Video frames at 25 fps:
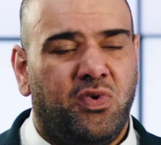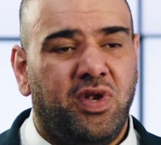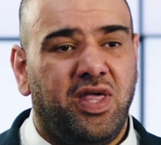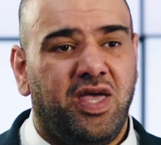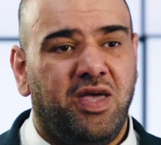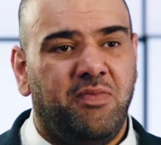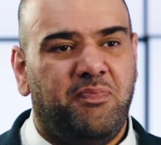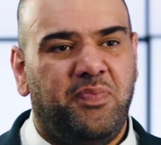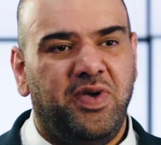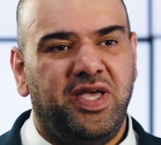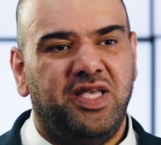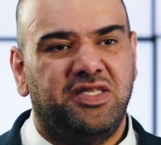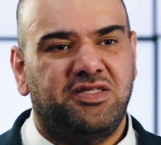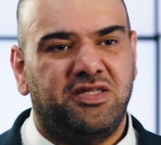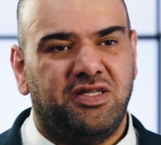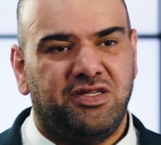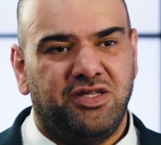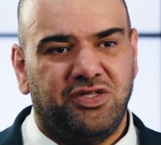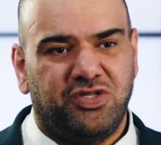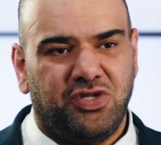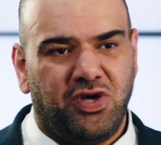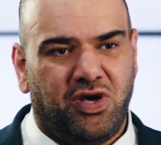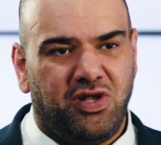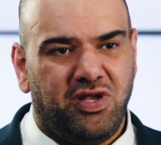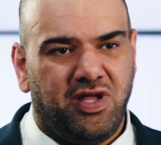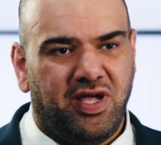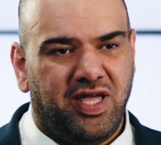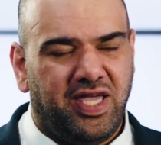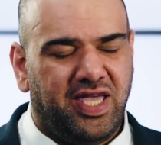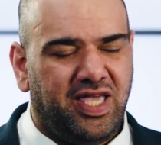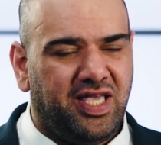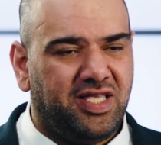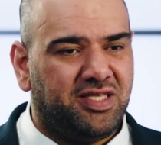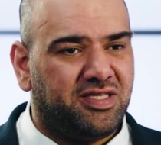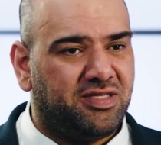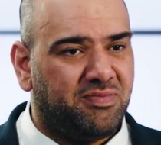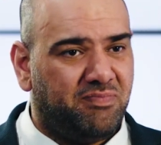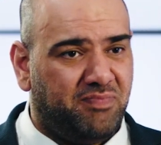Well, it appears that the dollar
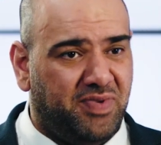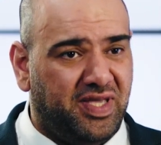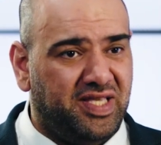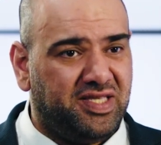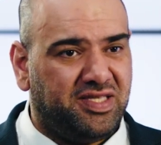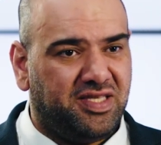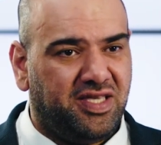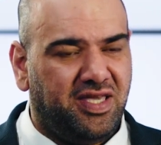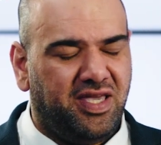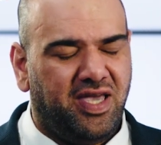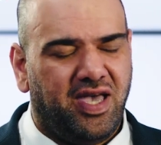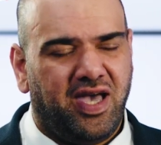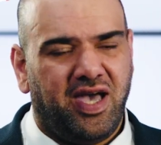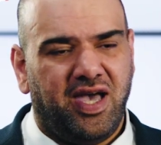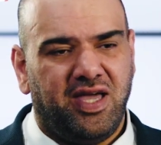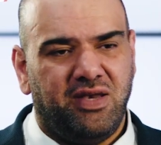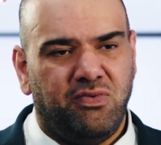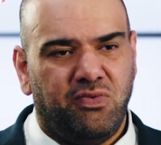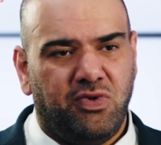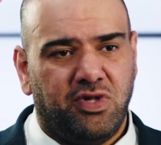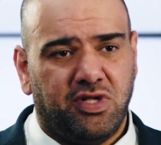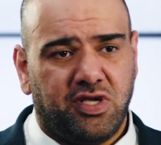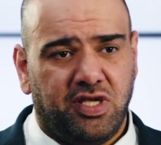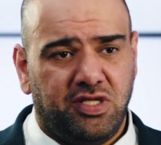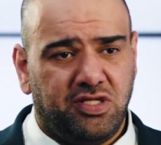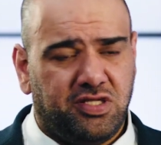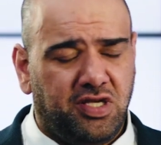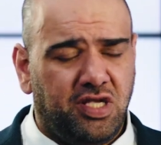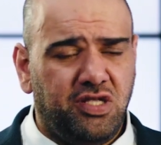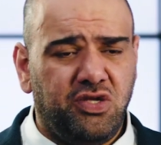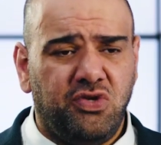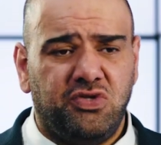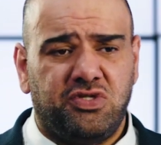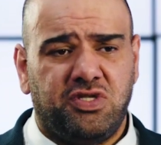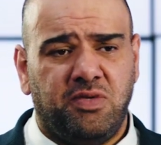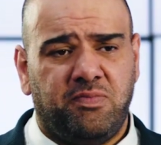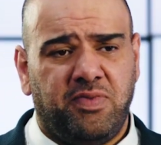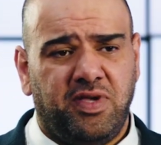is busy and will
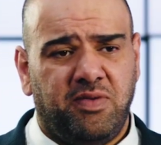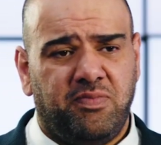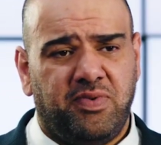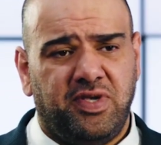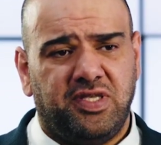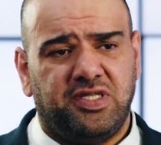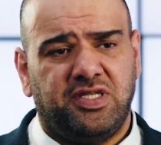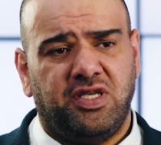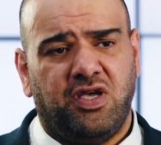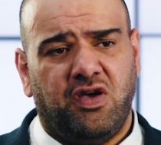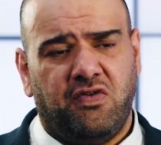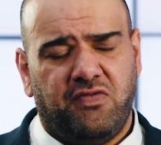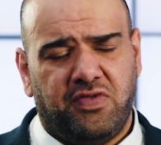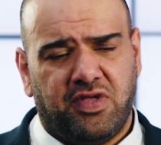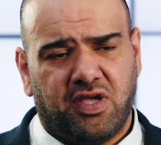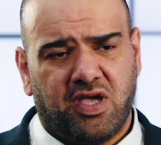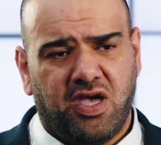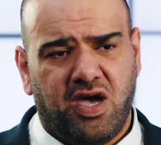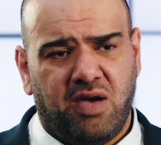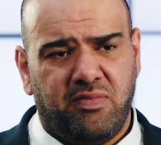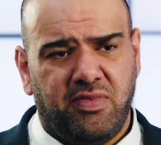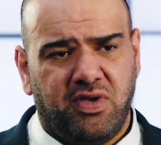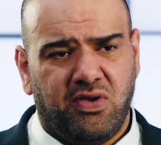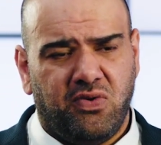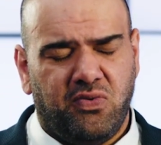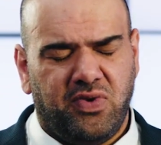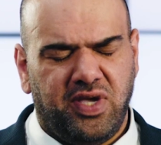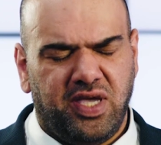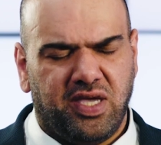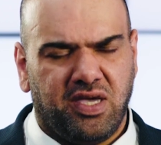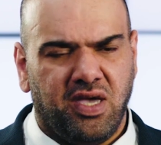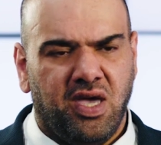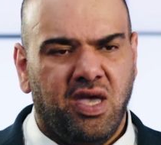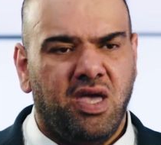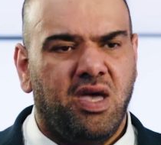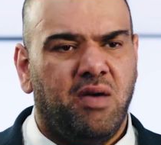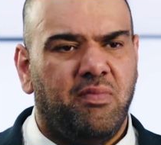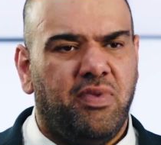continue to be busy over the coming
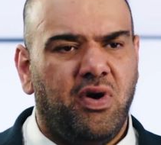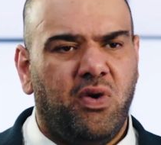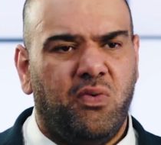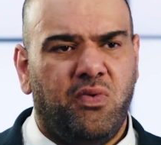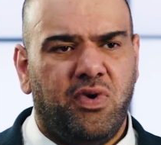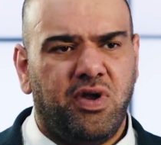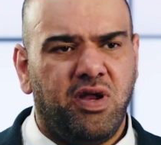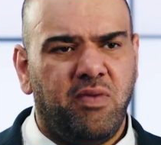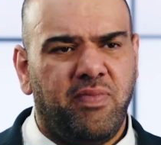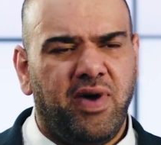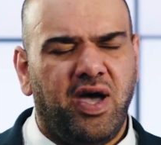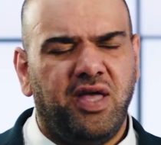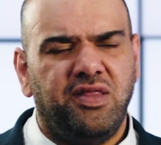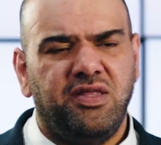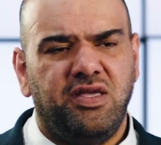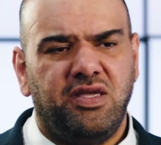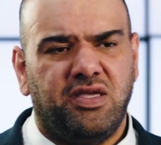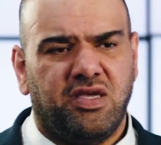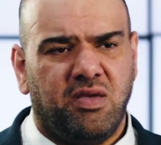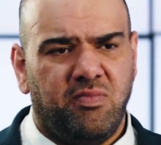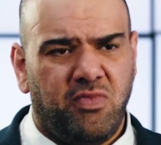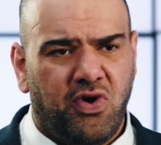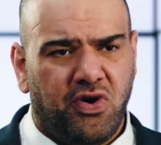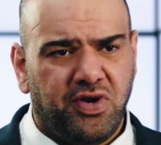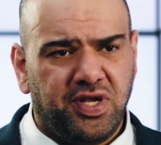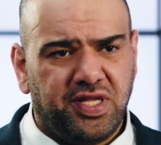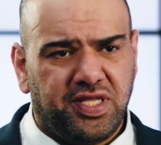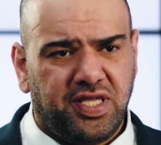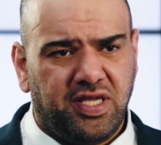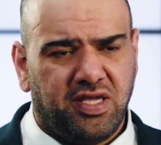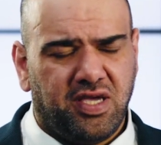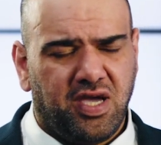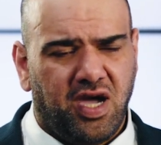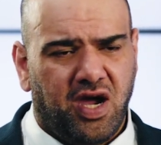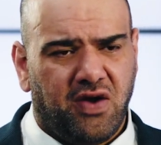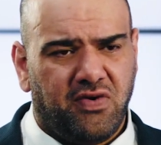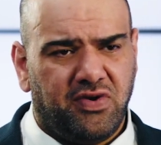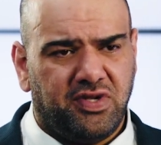week. But what about the commodity
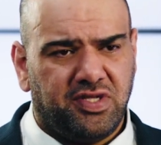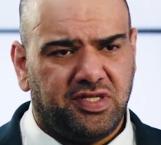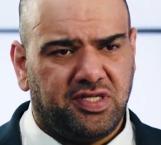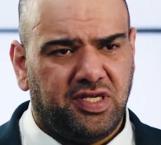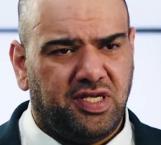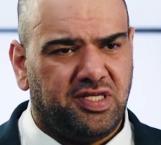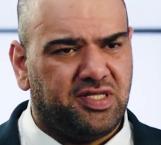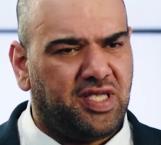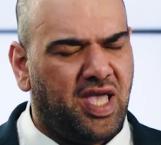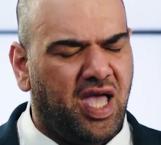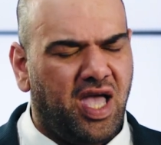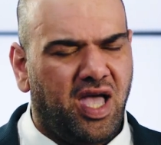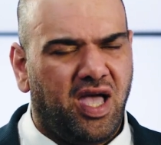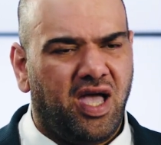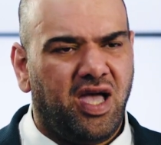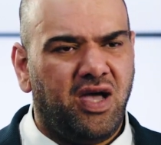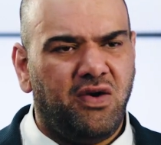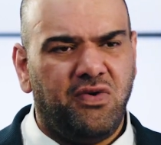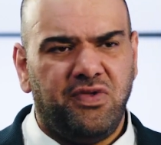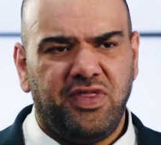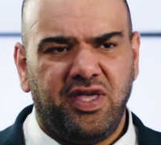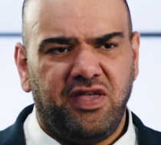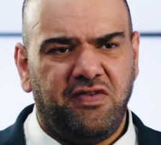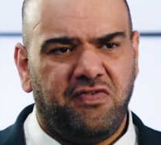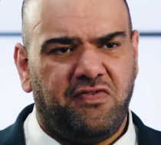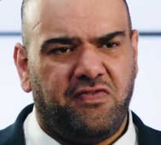currencies? How are they